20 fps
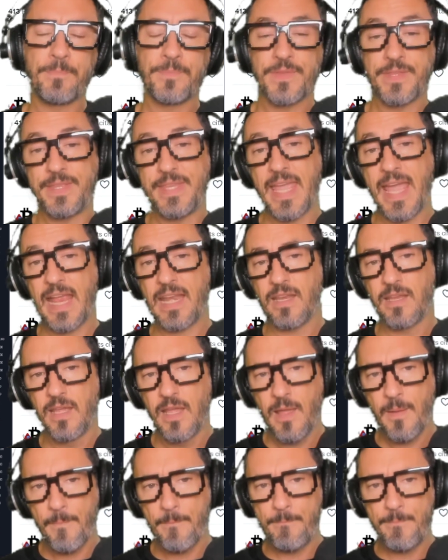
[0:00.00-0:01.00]
Then
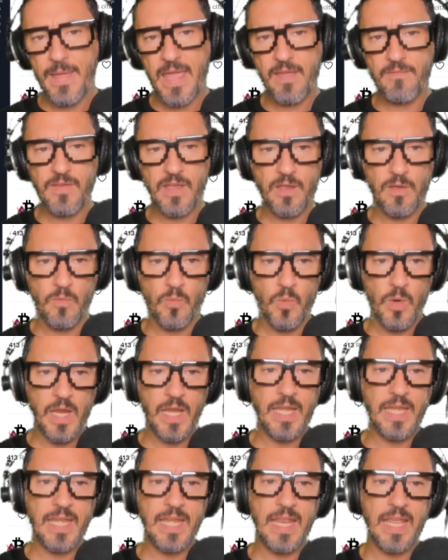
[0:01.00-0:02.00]
maybe we
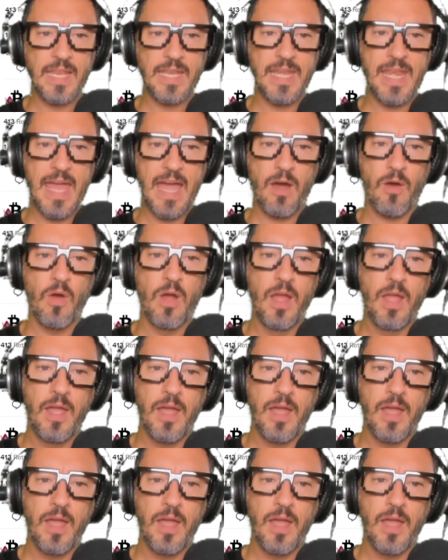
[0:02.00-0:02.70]
need now